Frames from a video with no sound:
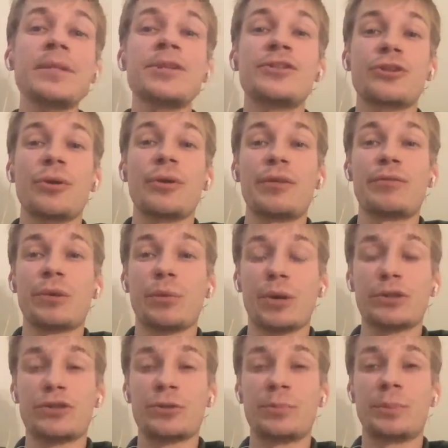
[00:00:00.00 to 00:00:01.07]
So if you
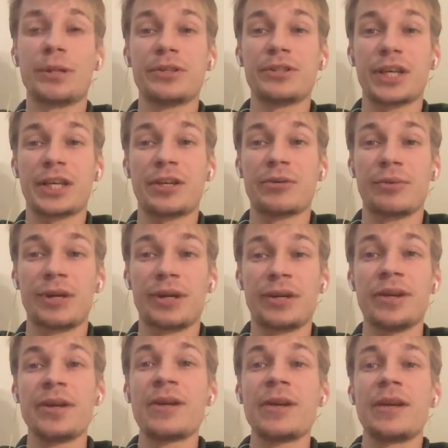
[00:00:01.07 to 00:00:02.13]
want to build a
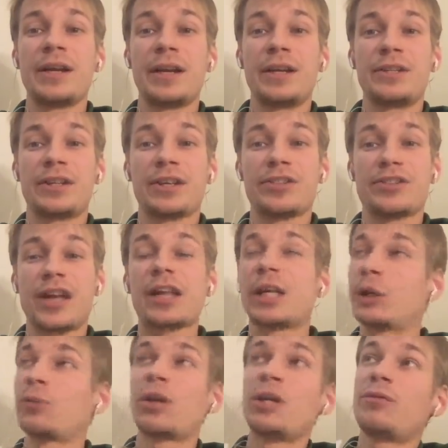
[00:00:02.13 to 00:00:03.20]
career in
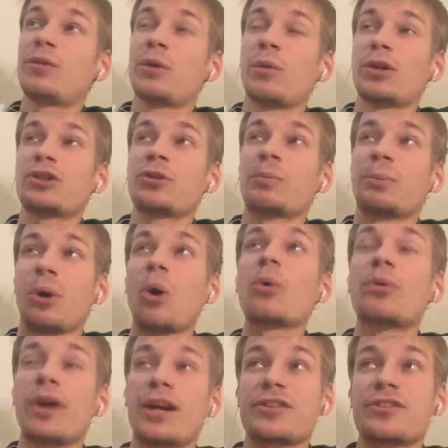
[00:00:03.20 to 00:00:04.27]
consulting, if you want to
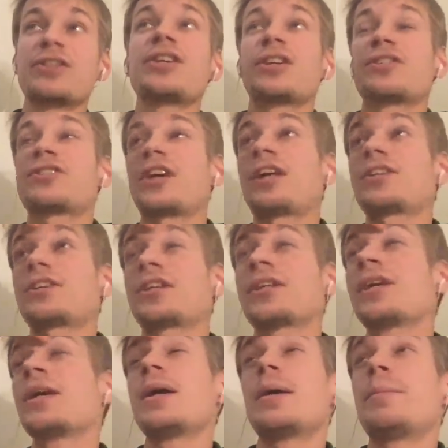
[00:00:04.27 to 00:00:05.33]
progress in consulting,
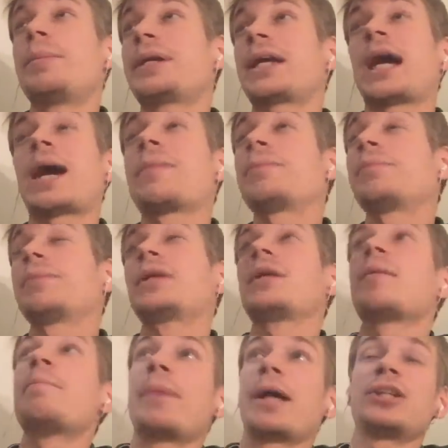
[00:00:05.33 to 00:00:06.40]
become
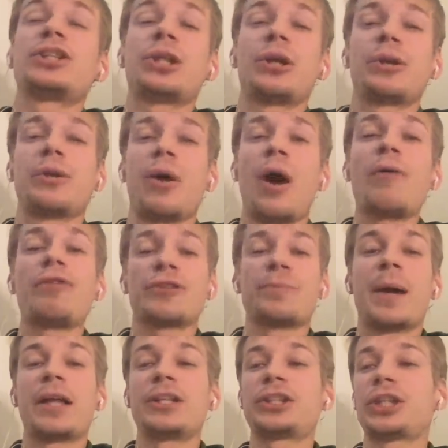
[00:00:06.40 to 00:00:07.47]
manager, office
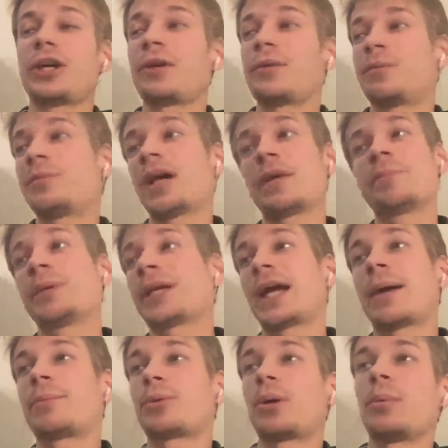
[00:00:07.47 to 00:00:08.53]
manager, then become
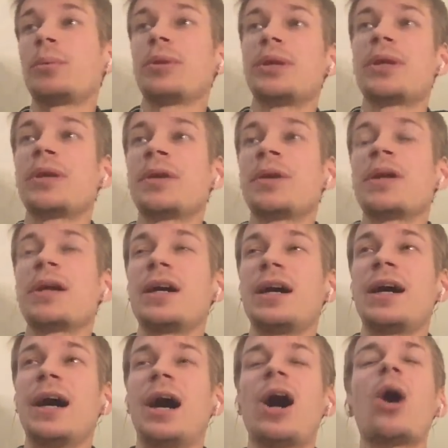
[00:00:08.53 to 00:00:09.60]
probably,
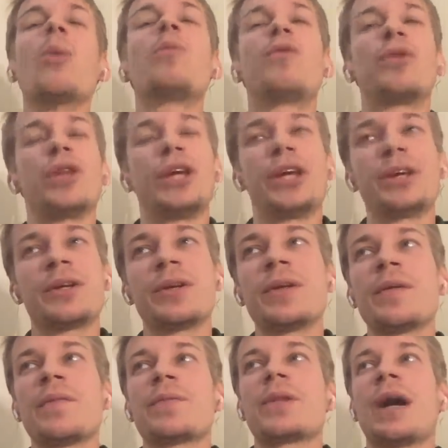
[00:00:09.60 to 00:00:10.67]
hopefully,
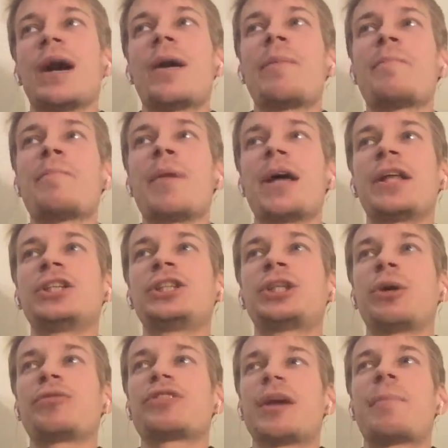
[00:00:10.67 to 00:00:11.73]
manager
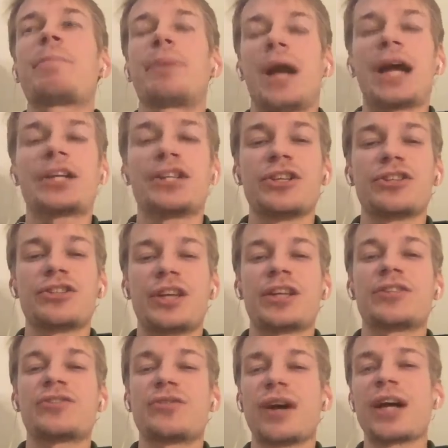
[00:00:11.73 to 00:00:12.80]
of some practice, and
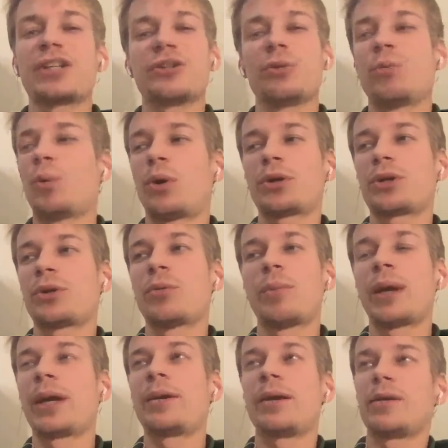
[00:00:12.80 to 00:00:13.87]
try to work your
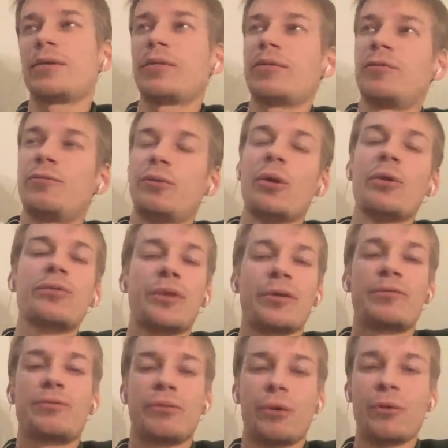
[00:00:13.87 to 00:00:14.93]
way further and
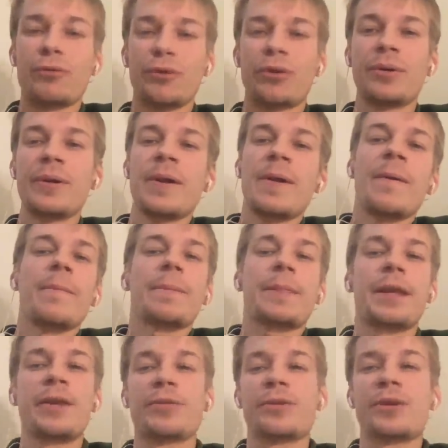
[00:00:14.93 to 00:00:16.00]
further
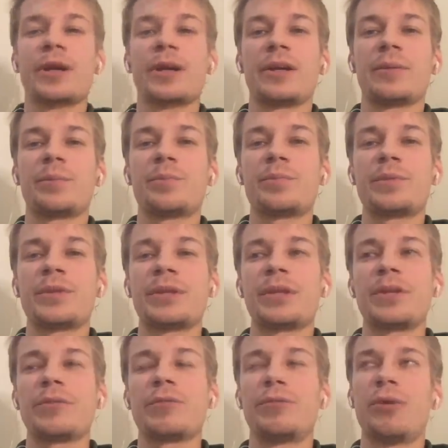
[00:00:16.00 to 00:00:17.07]
in the
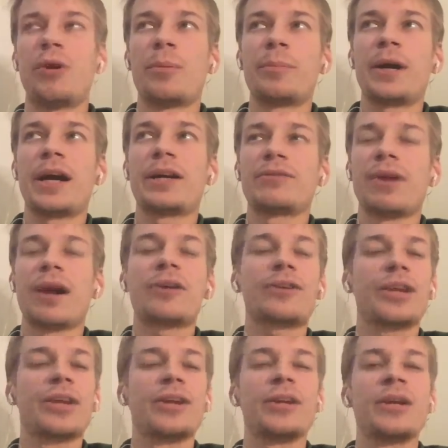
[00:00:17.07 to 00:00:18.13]
firm
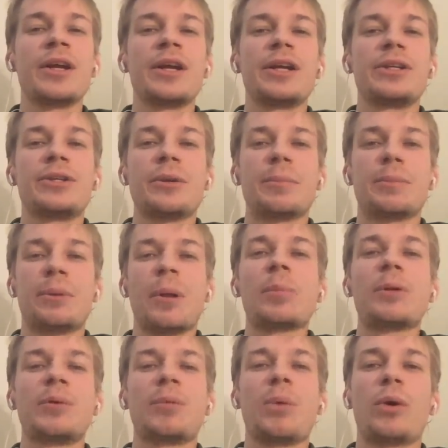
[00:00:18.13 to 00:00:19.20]
hierarchy, you probably
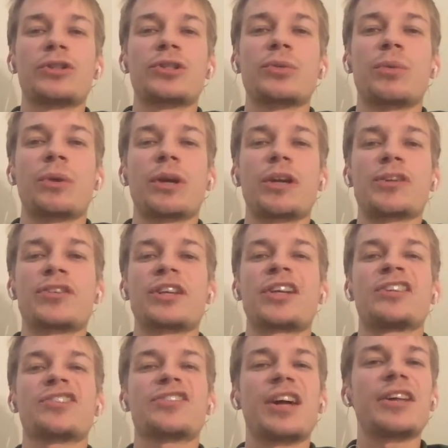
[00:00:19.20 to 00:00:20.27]
want to work as a
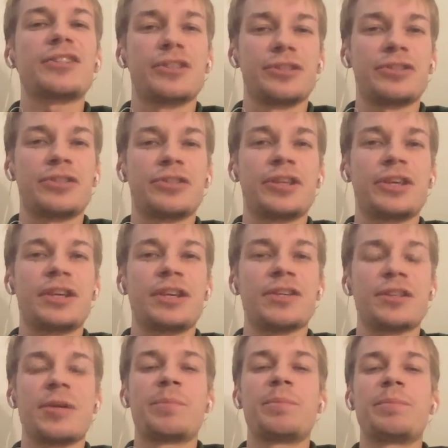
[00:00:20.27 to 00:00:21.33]
consultant, as
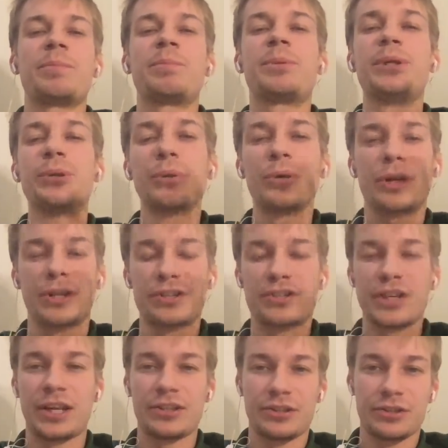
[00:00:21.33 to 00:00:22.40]
a pure
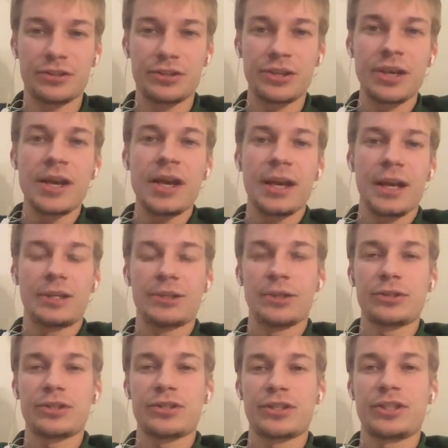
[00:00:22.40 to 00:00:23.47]
consultant, and not
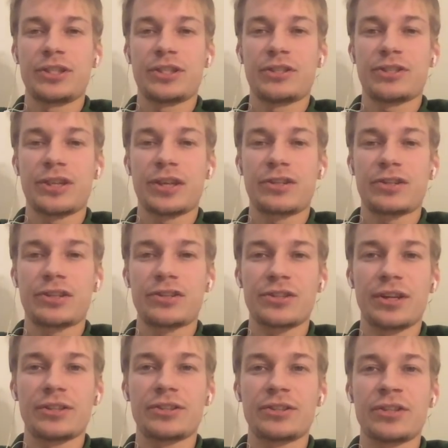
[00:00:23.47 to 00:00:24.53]
as a data science
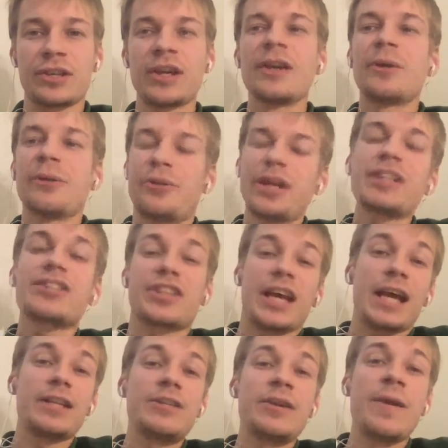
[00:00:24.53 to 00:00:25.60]
consultant. That
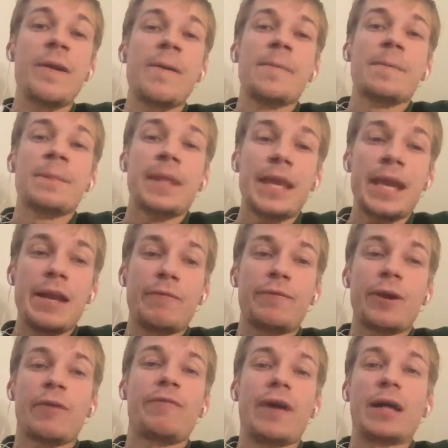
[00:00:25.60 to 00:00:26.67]
said, if you
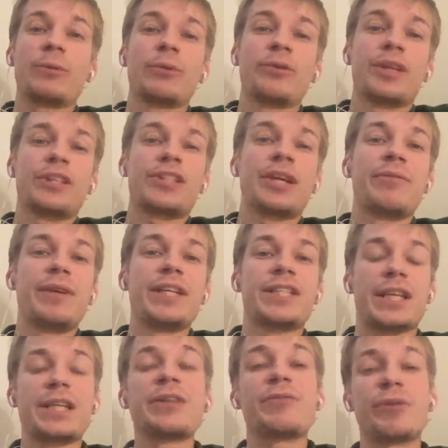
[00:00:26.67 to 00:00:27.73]
are fine with that caveat,
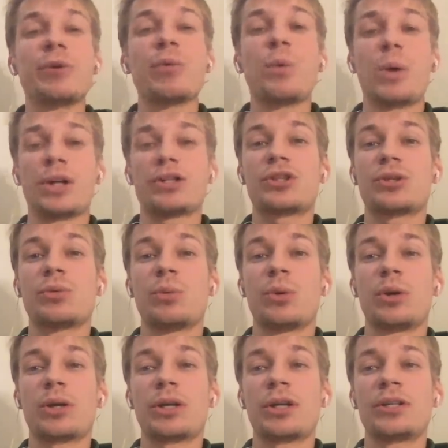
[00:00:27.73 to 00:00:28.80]
and if you want to
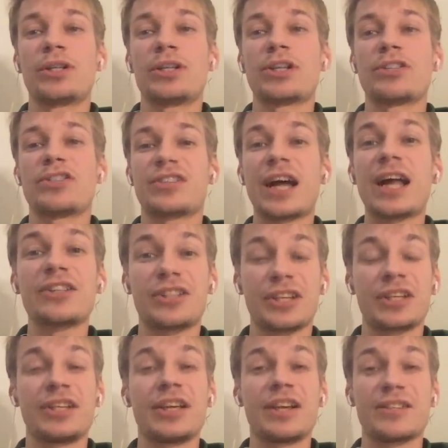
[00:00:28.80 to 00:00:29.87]
work in
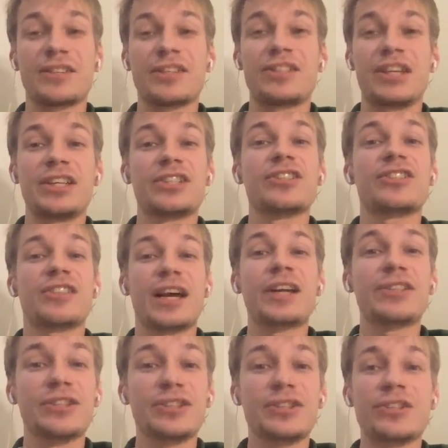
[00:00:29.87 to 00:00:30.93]
consulting as a data
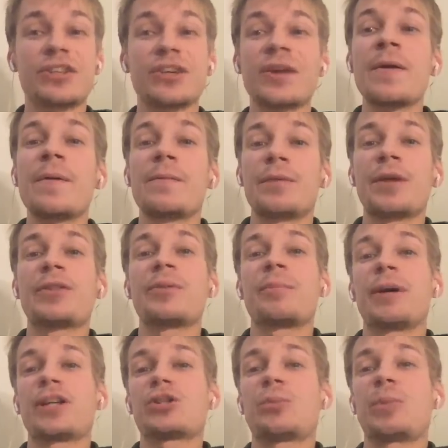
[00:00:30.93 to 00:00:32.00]
scientist, then the
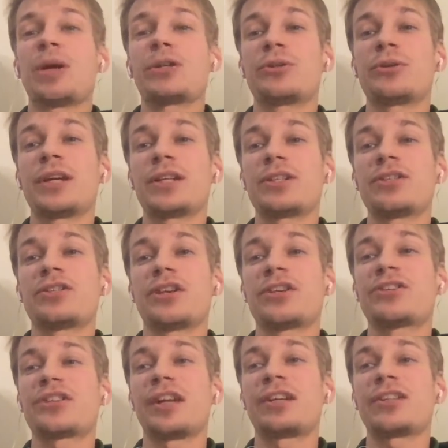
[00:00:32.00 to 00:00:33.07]
best way to get into
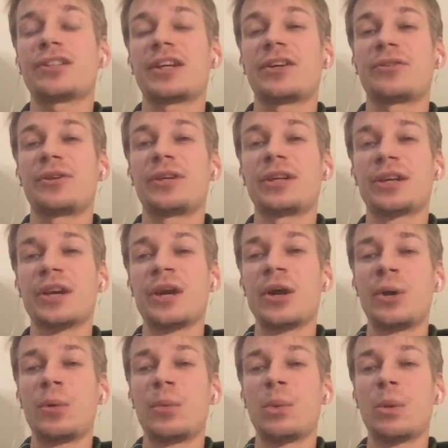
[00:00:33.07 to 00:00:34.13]
consulting, I think,
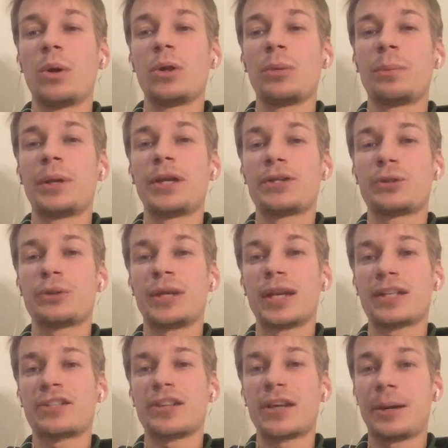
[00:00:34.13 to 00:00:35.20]
will be to
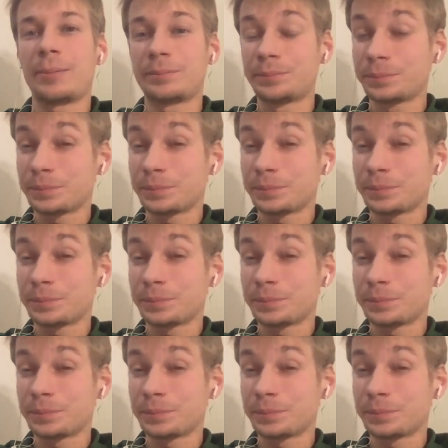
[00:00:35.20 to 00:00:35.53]
get some